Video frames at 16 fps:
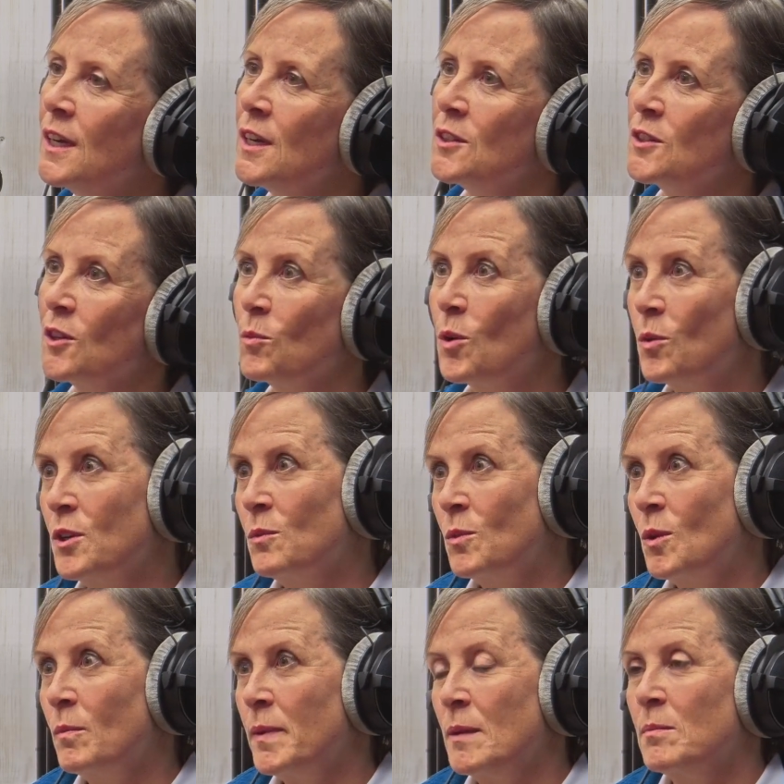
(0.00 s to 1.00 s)
So
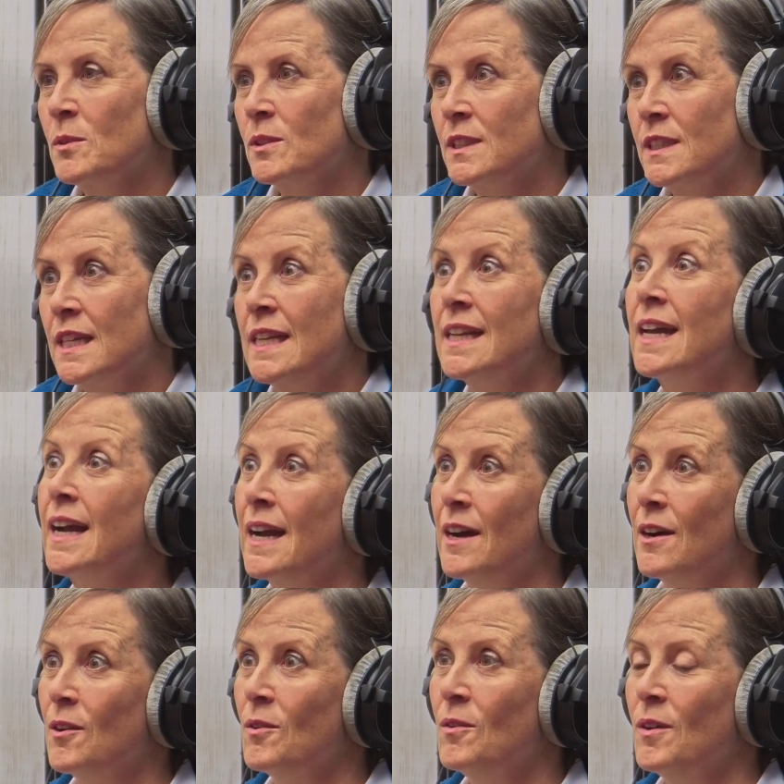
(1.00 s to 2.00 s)
what people see
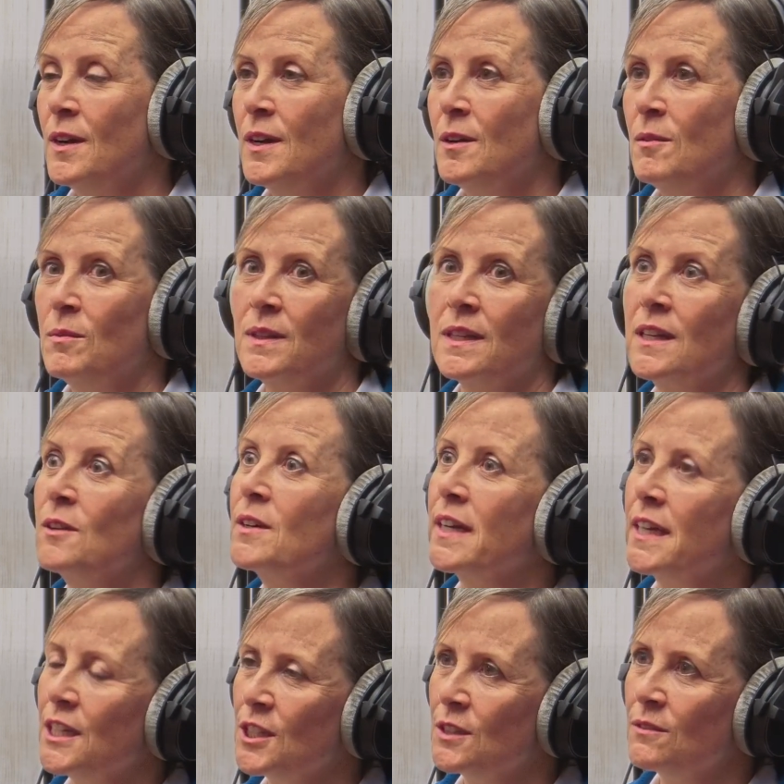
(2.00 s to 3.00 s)
now with the
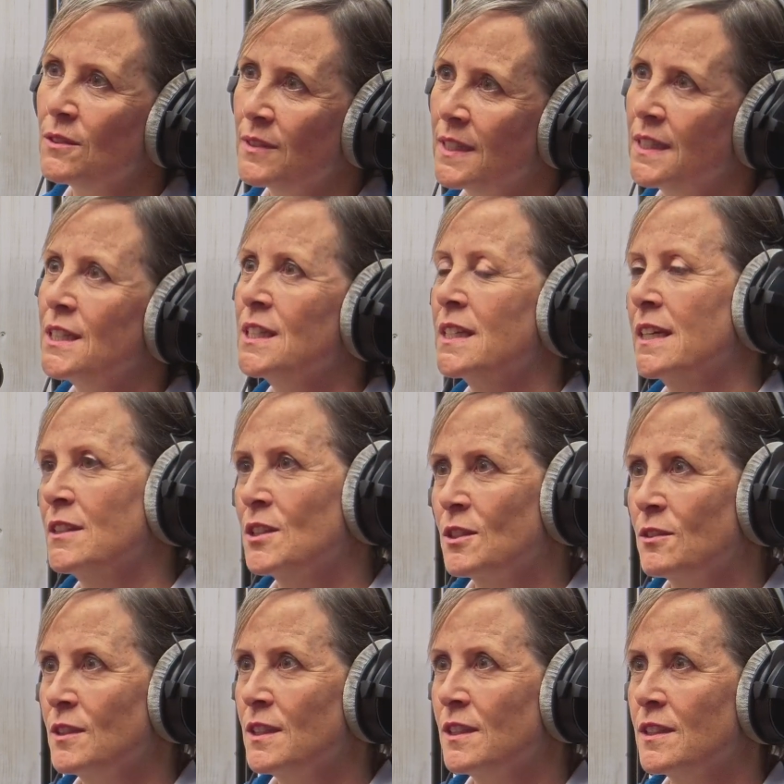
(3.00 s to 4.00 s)
location of the village
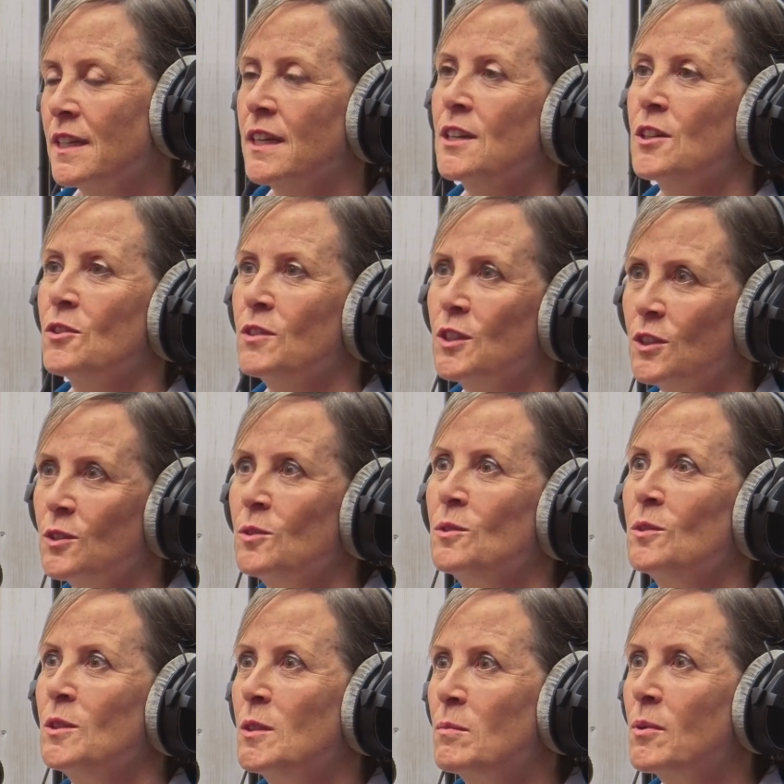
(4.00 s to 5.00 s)
centre and the secondary
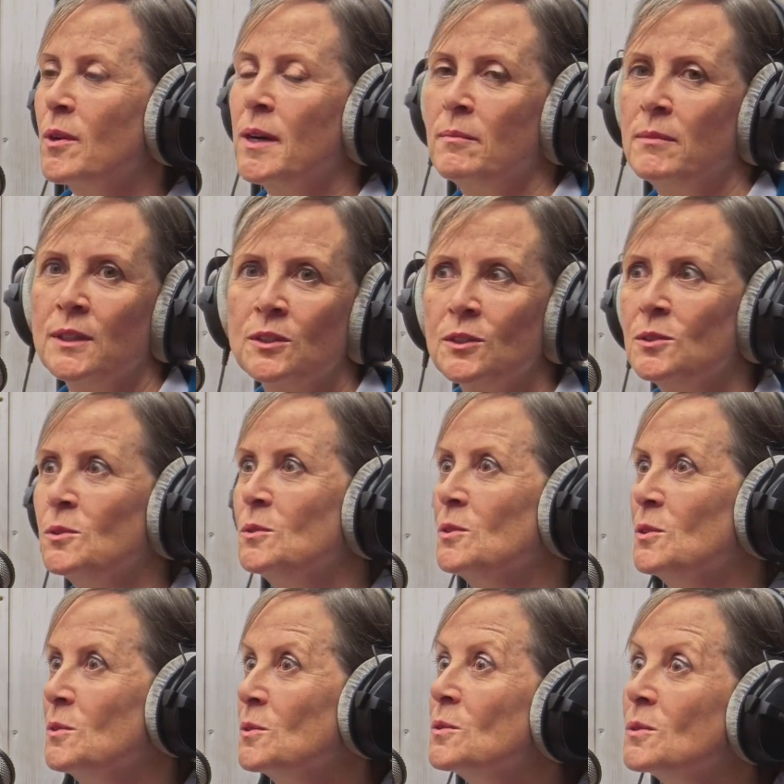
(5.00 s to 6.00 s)
school and the primary schools
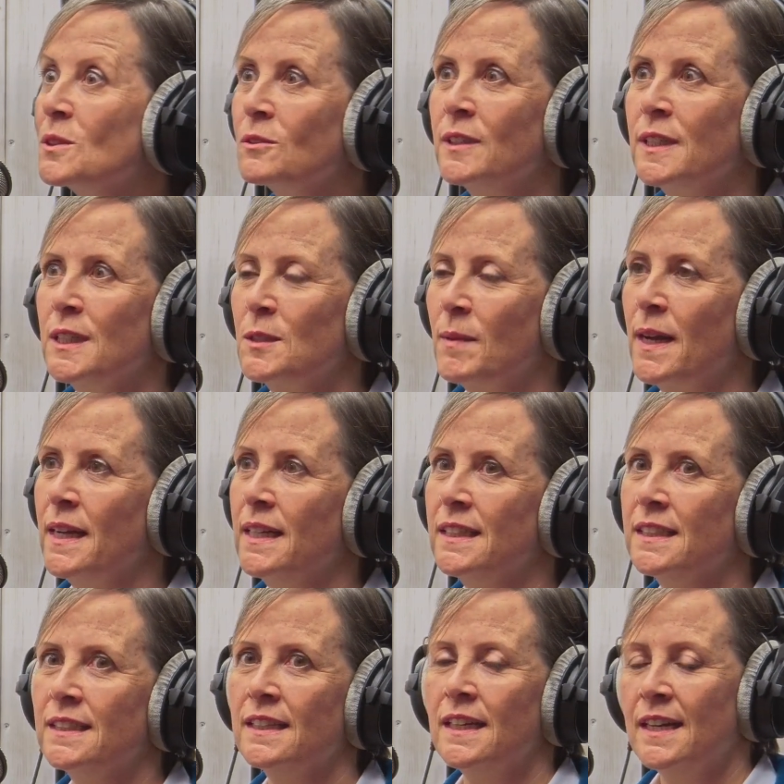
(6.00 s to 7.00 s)
and all the green
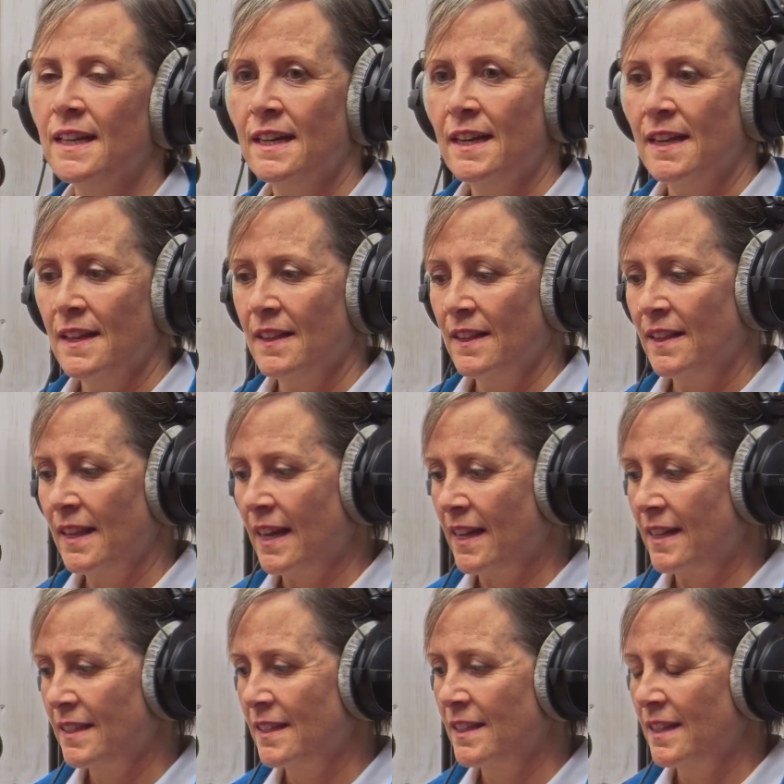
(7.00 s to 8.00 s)
space,
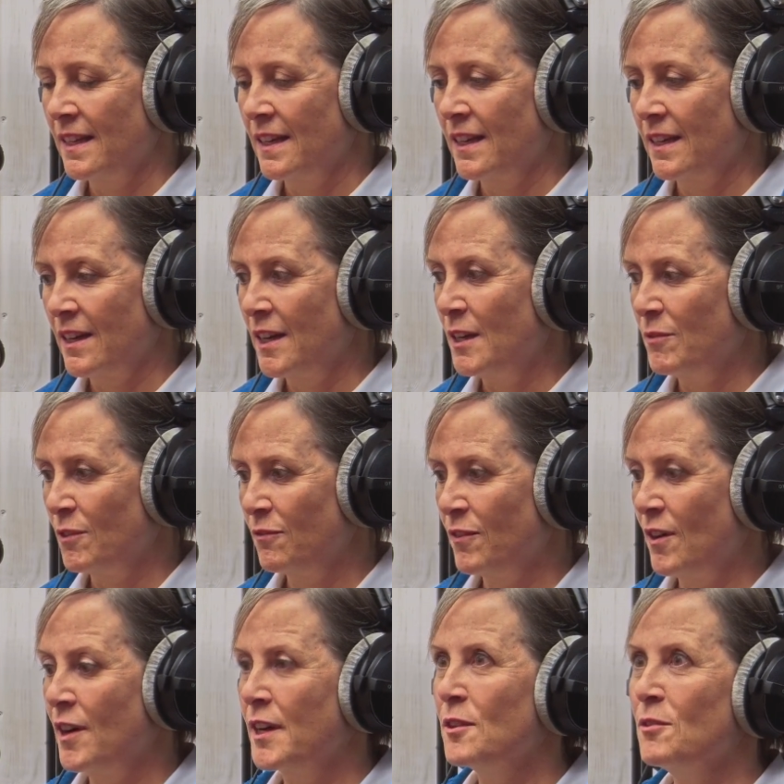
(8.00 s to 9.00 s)
that's a kind of a
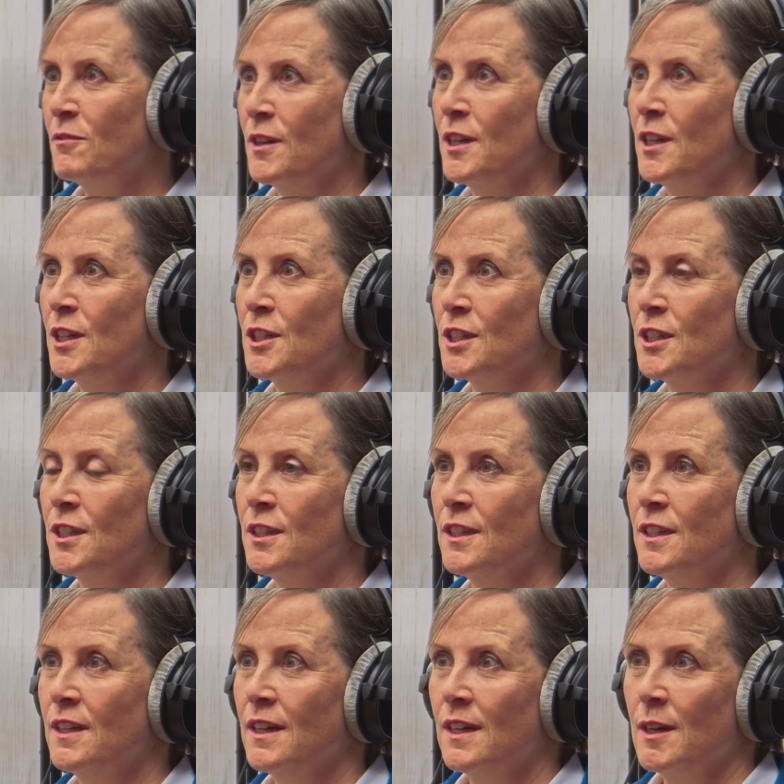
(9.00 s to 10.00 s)
final version,
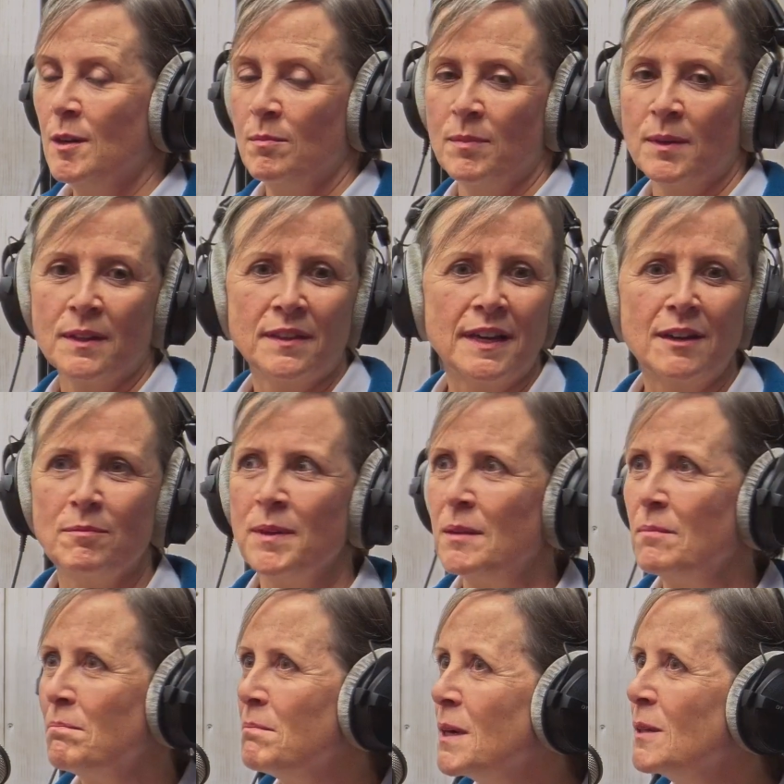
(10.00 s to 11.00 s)
but there have
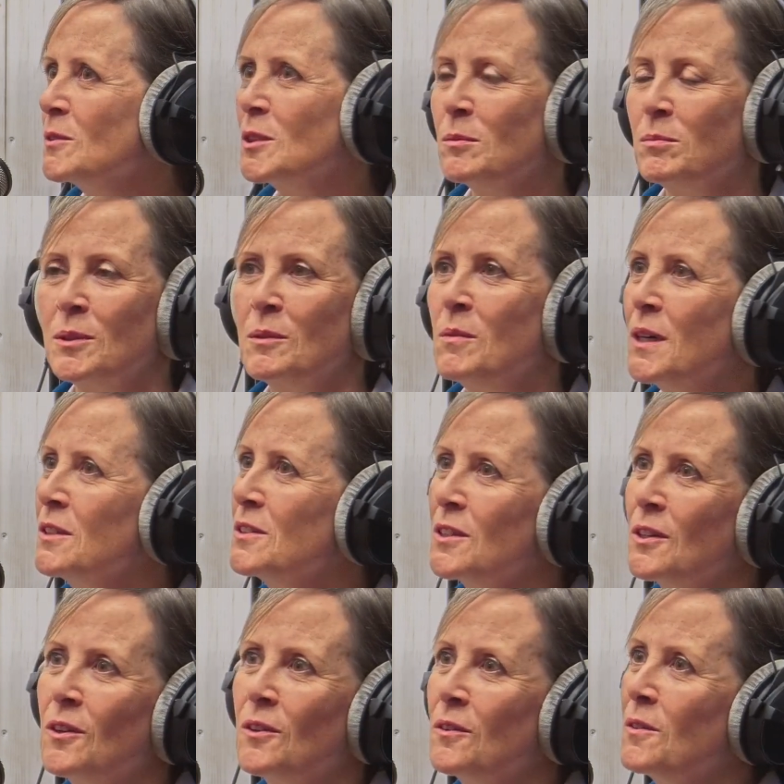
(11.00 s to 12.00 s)
been multiple ones
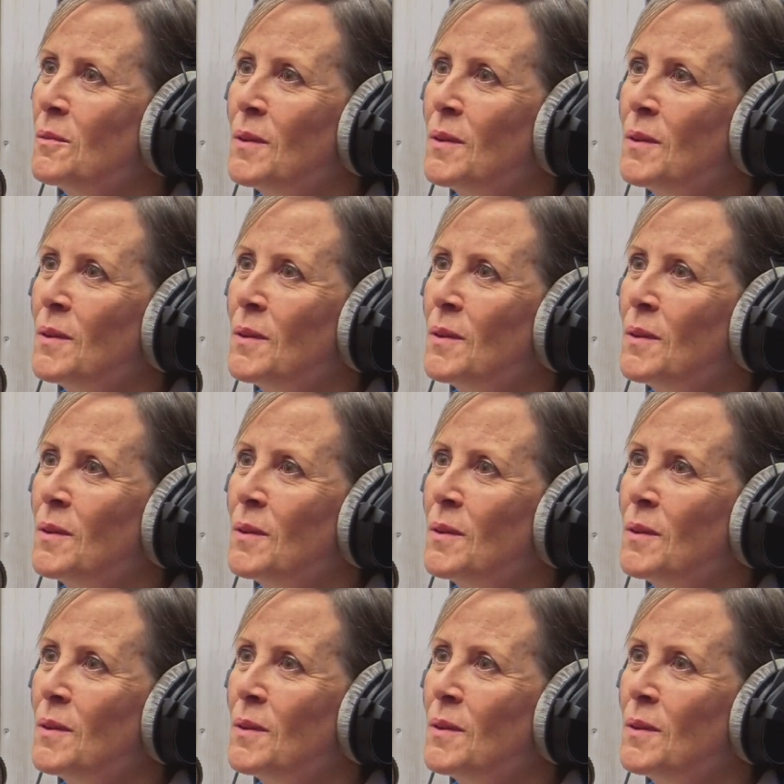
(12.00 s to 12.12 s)
along the